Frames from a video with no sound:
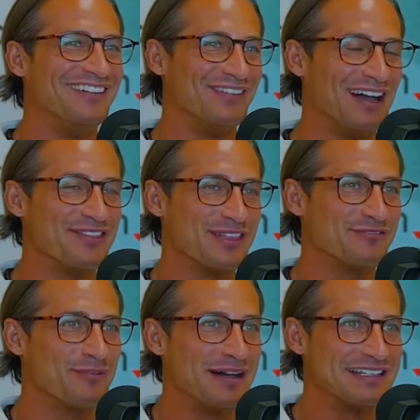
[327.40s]
I think
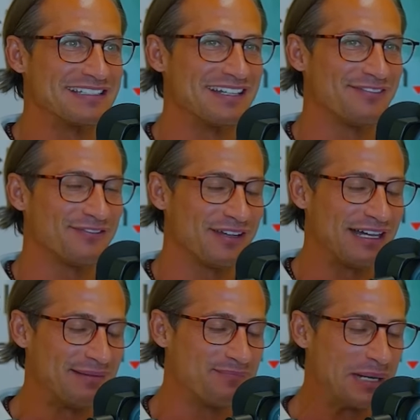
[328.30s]
for myself.
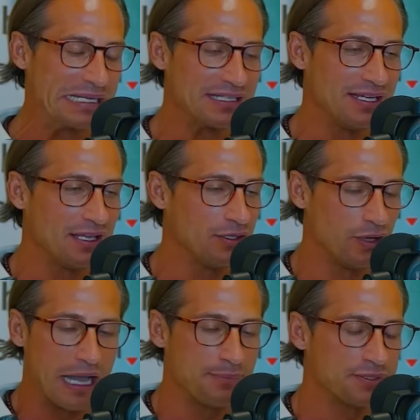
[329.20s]
But you're
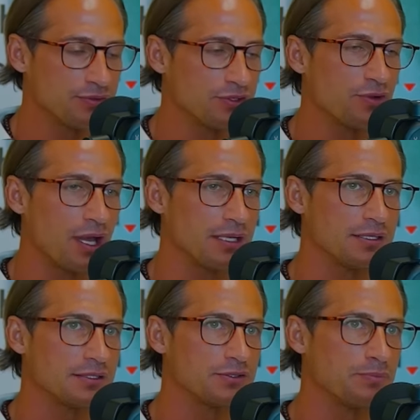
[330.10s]
absolutely right.
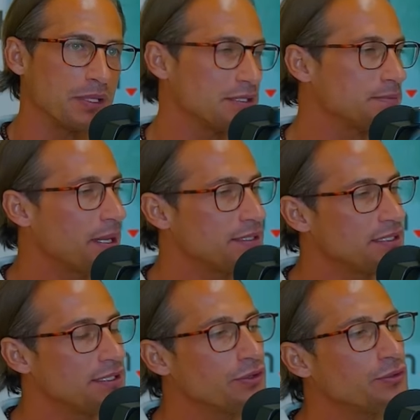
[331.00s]
So, but it's
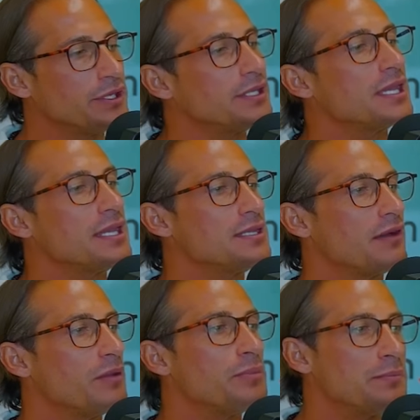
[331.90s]
basically not only in Kenya
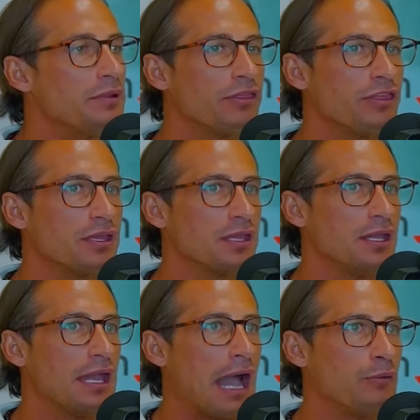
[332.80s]
where people think,
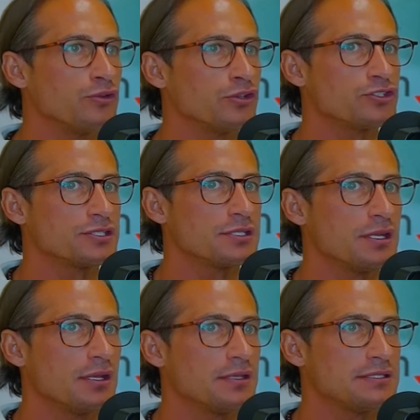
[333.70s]
I would not just
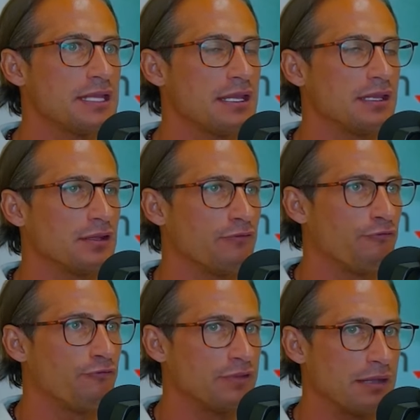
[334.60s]
say
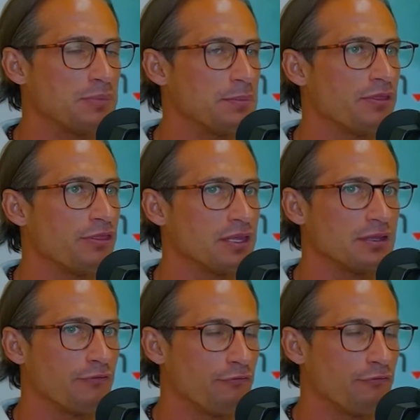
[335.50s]
that people think